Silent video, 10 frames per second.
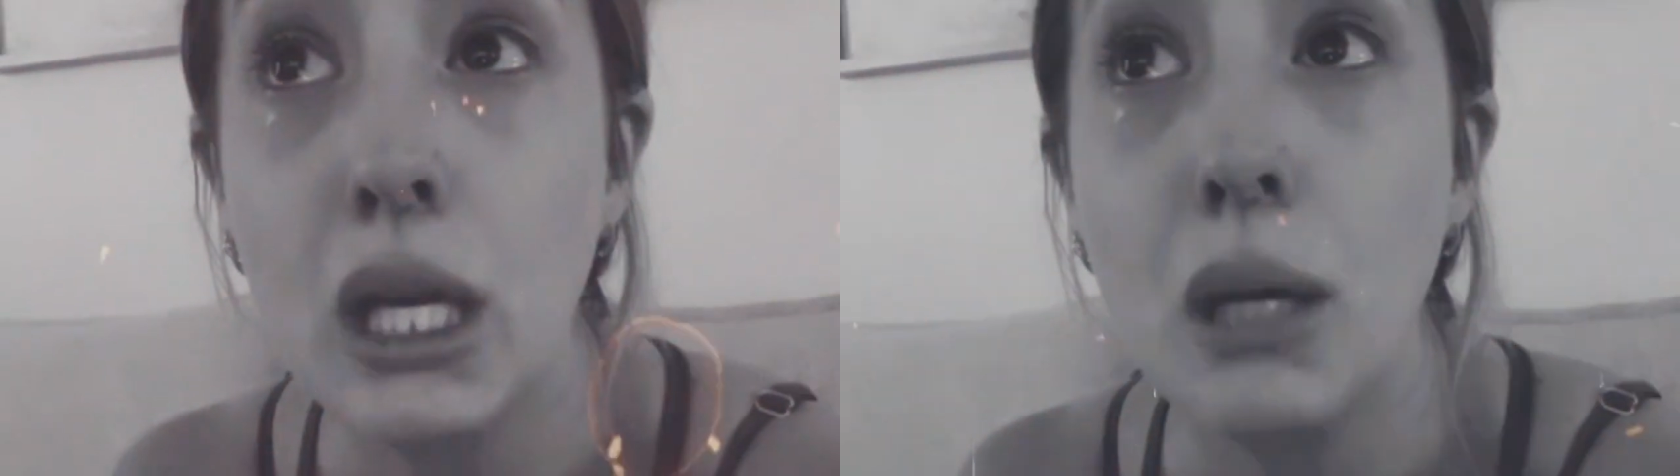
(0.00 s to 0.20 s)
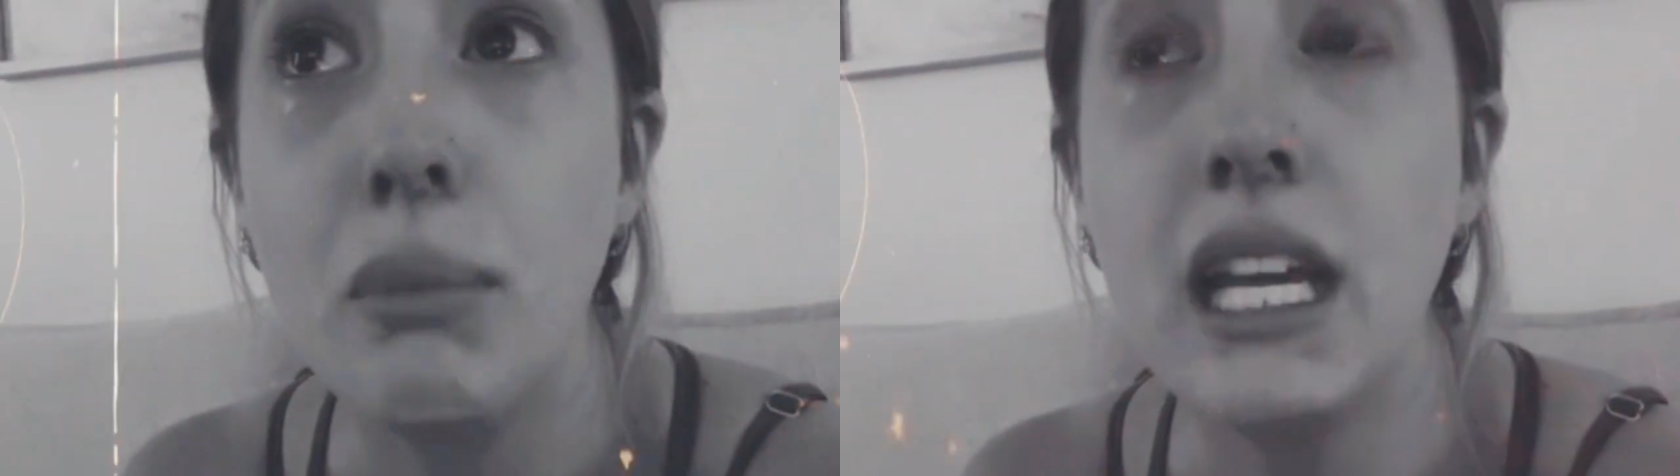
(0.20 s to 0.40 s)

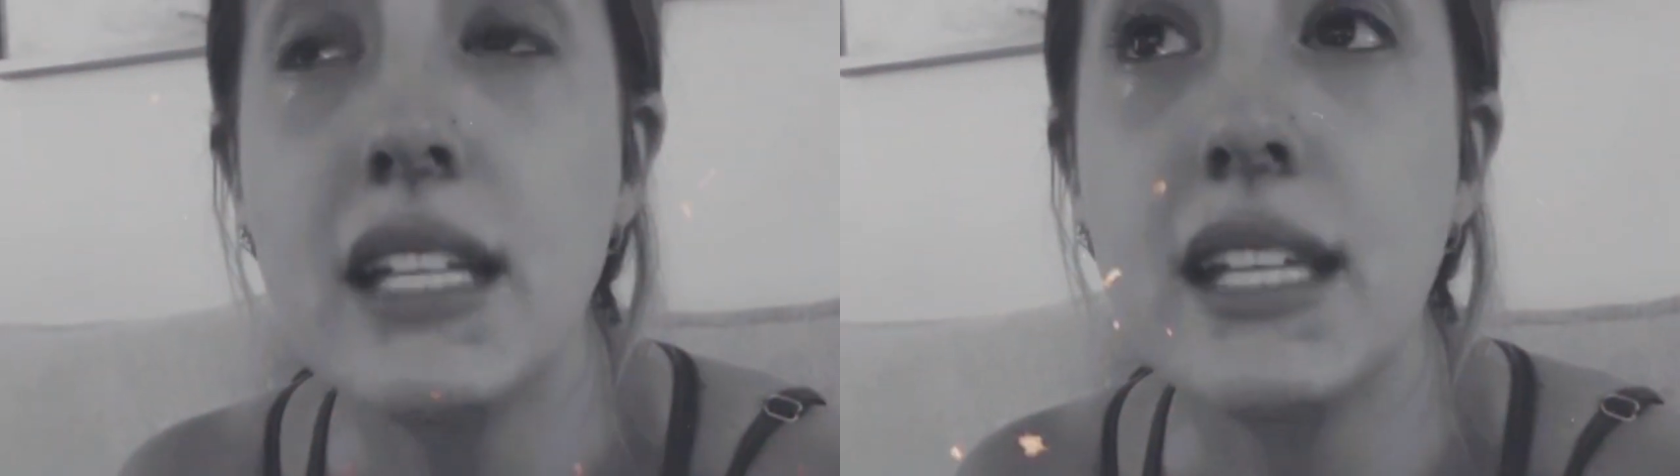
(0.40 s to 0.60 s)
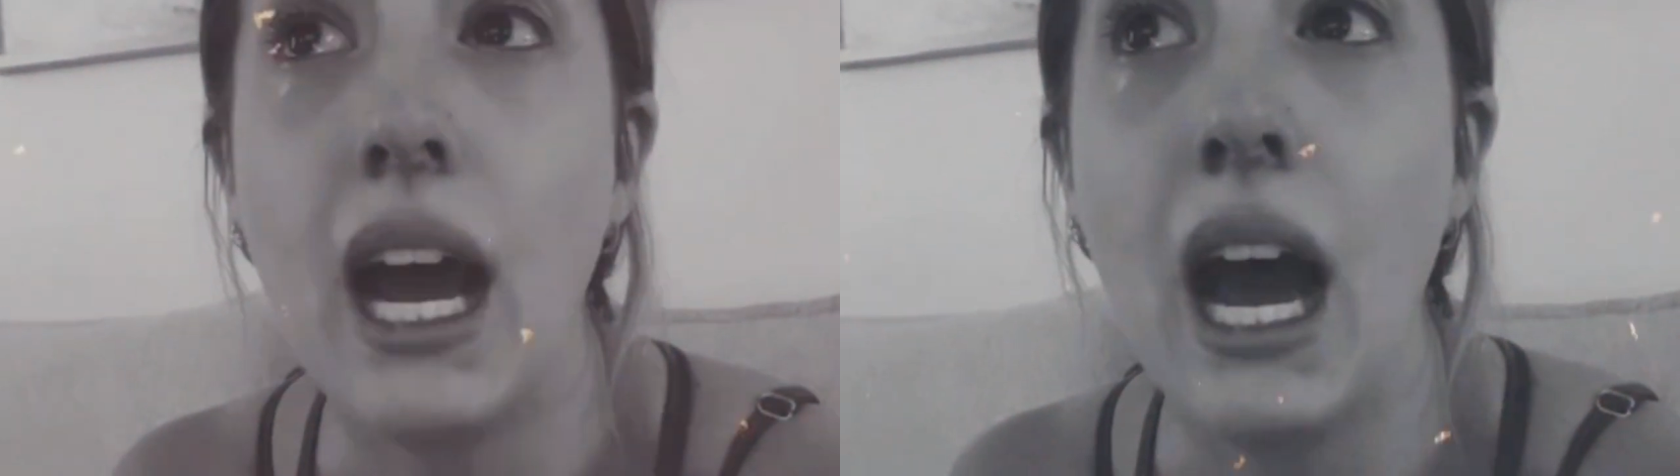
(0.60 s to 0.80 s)

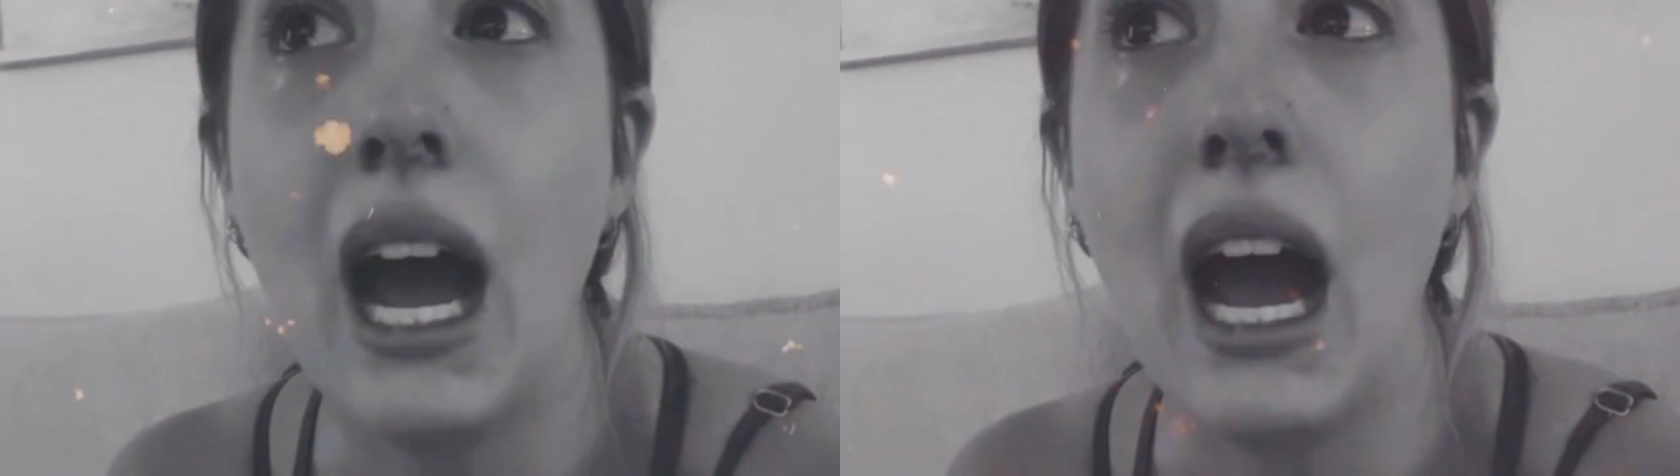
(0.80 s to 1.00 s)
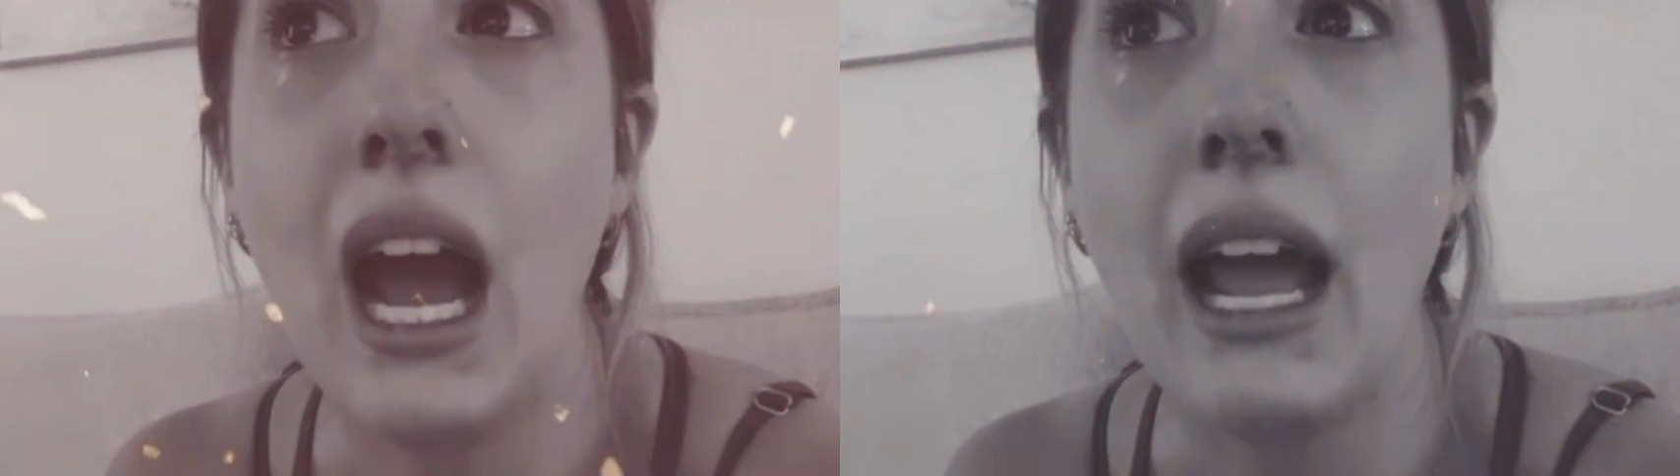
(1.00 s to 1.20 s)
Because
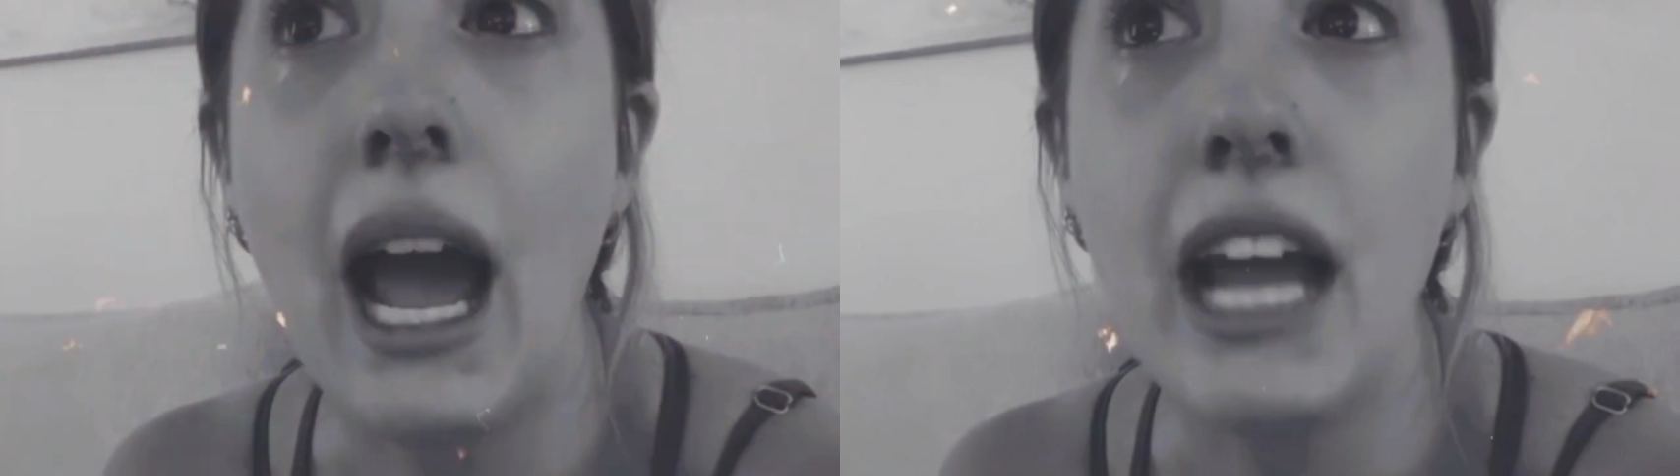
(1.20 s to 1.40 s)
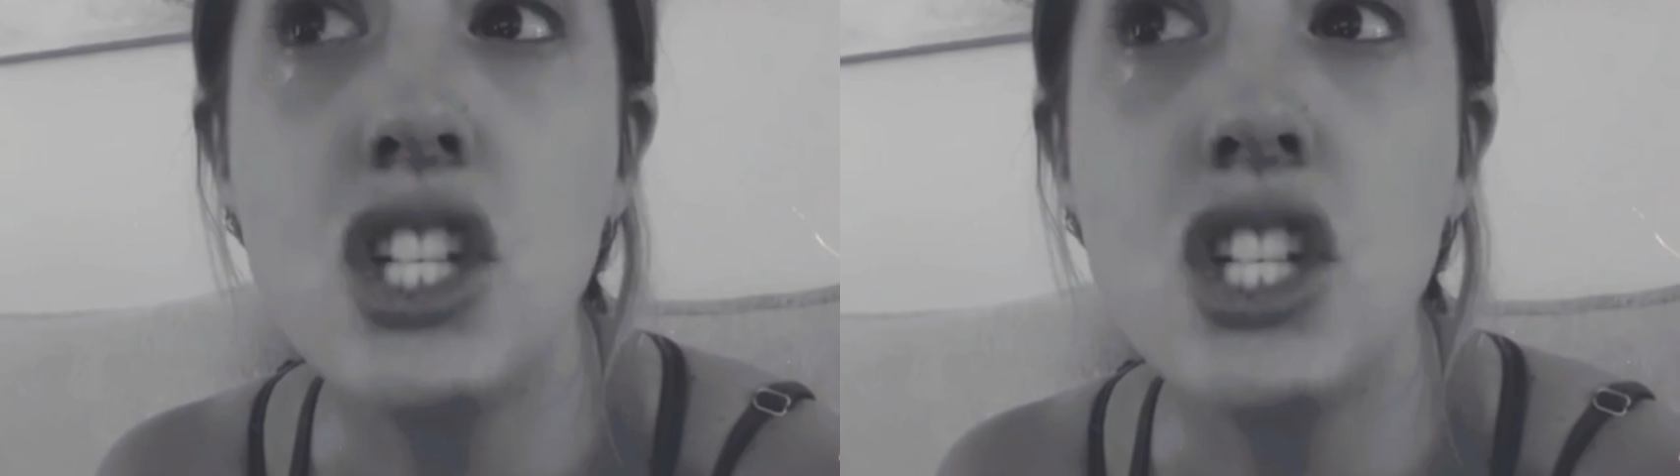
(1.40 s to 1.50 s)
I, I